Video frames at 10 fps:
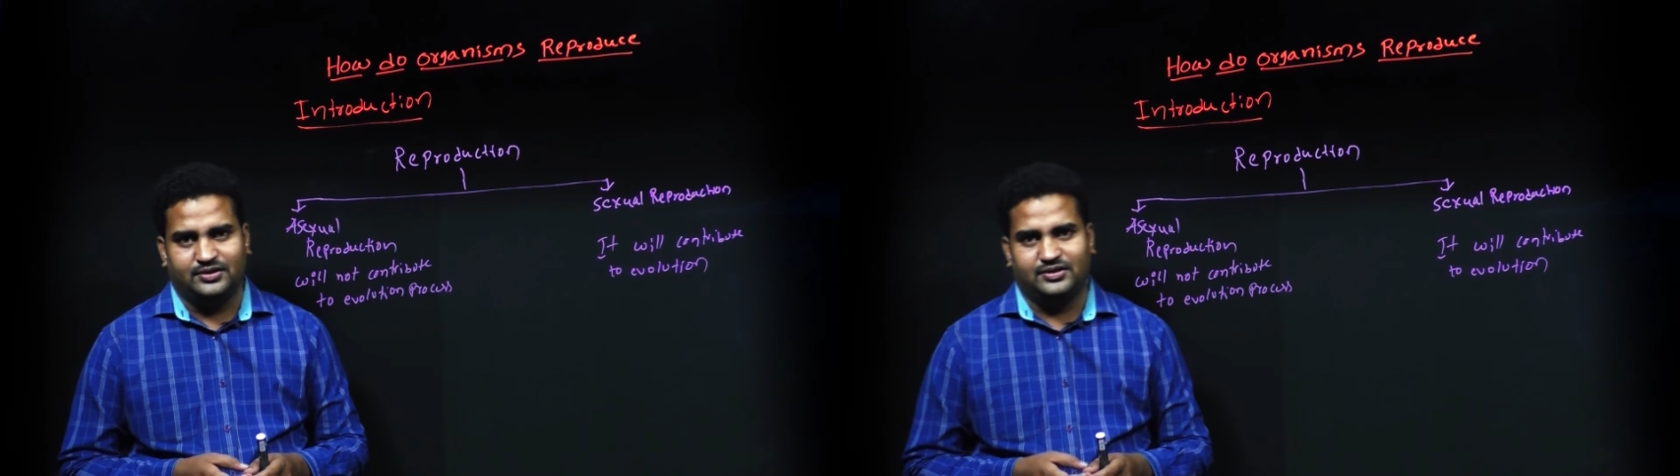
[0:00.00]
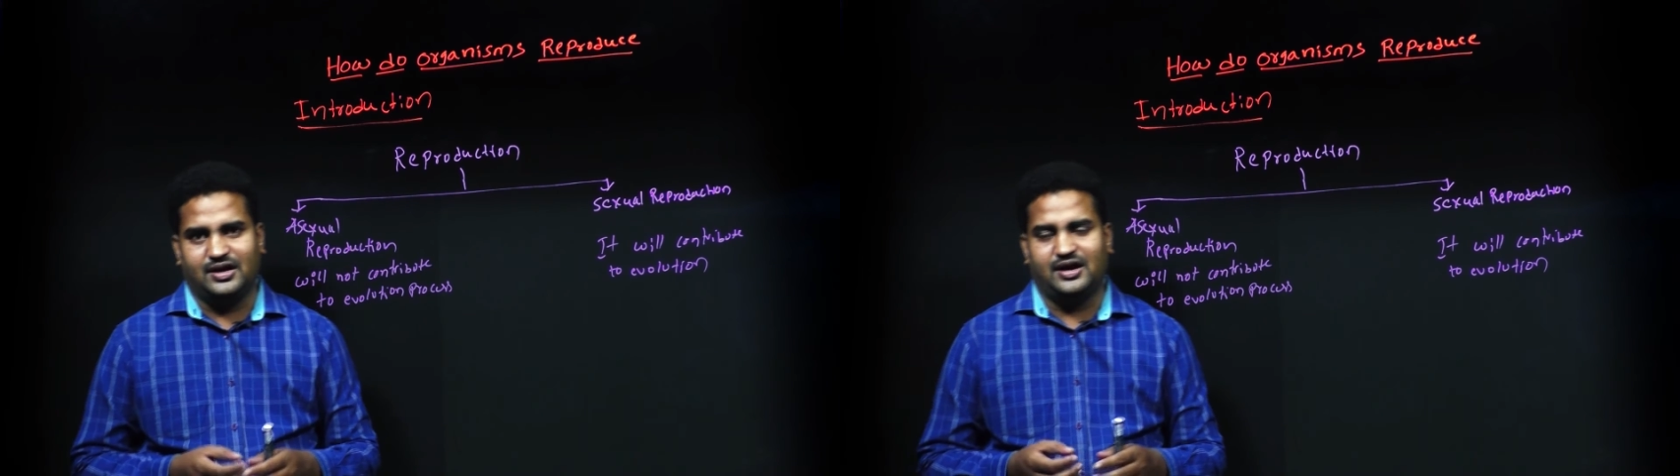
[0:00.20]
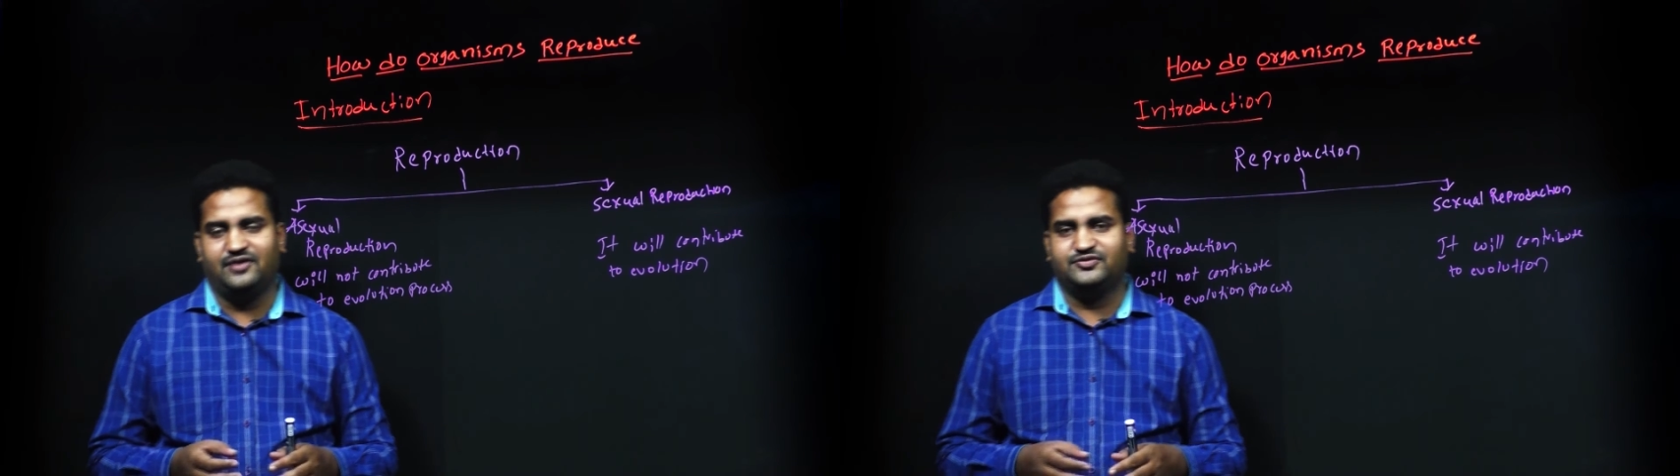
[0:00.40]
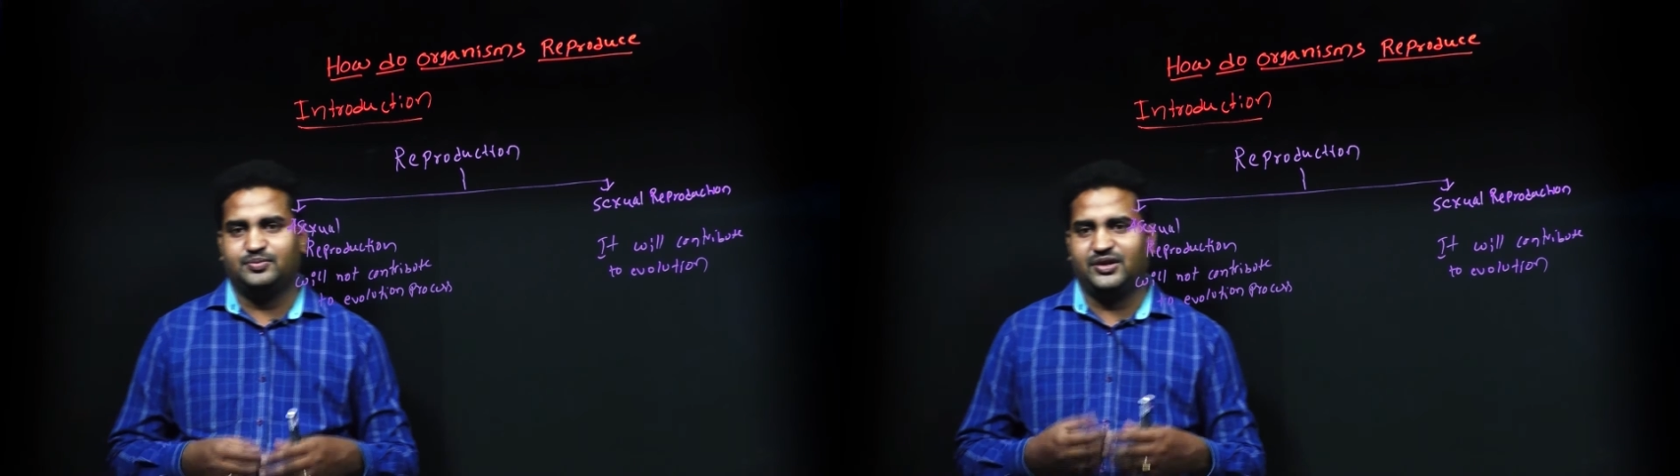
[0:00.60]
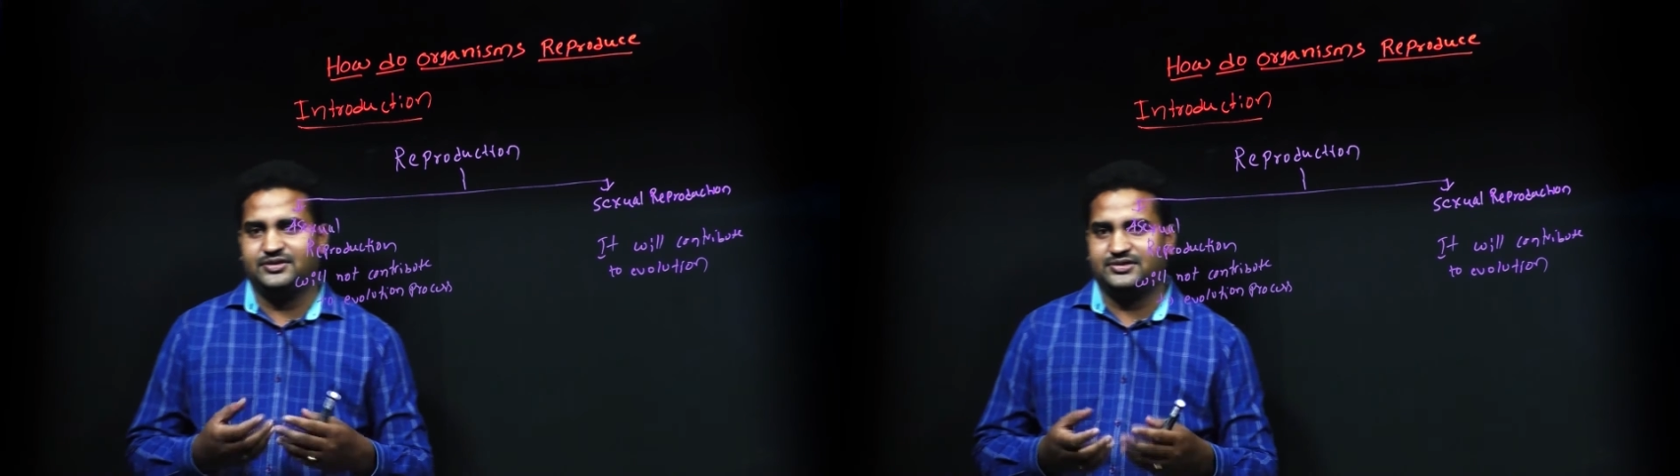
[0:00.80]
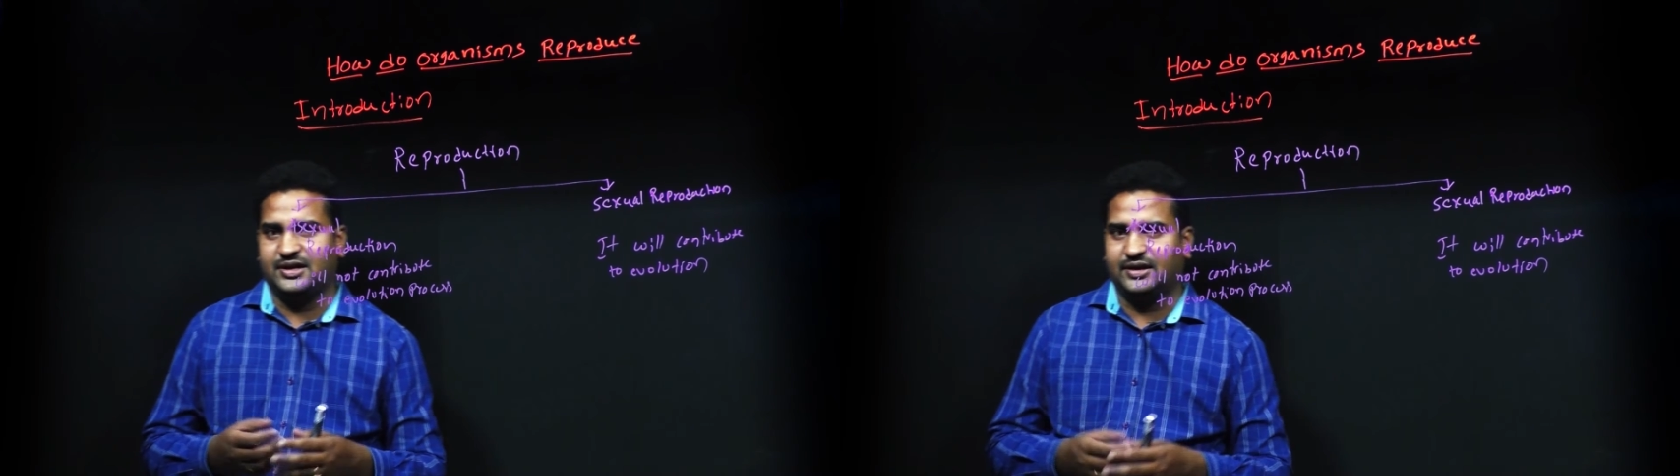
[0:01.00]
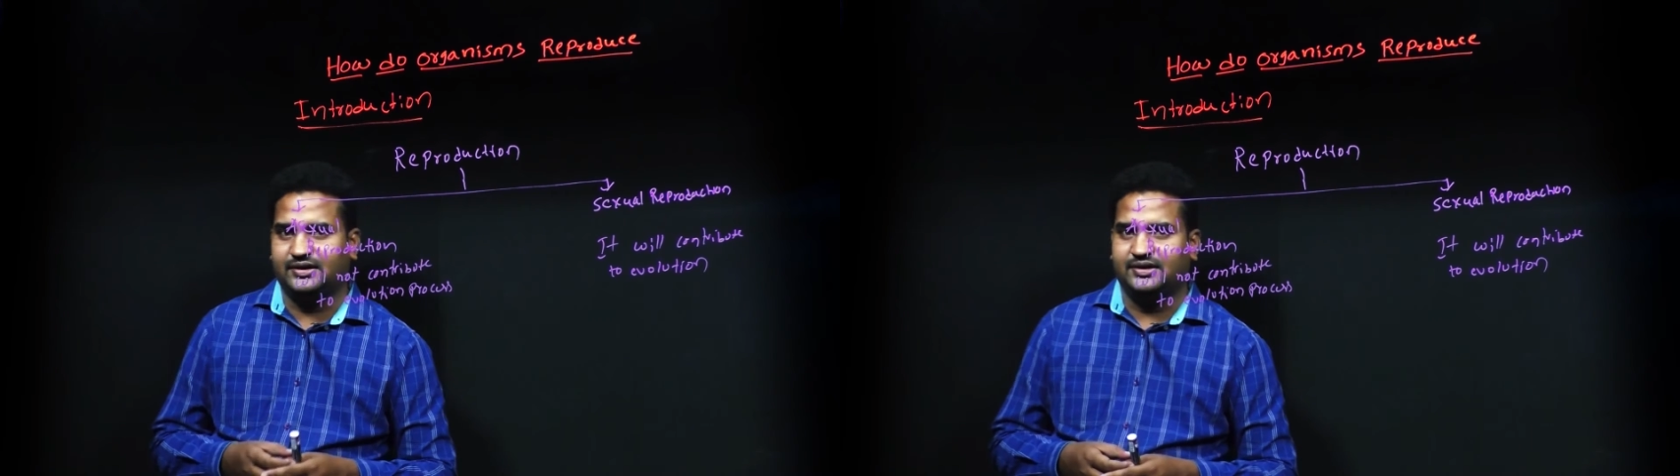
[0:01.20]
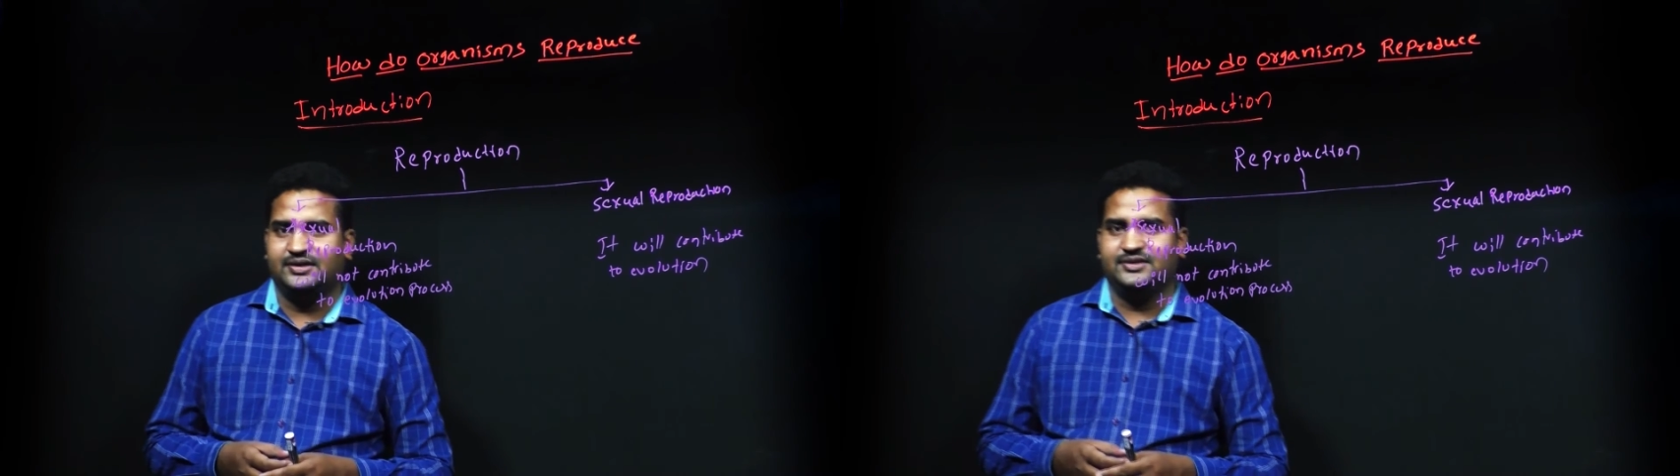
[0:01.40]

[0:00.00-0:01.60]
the offsprings are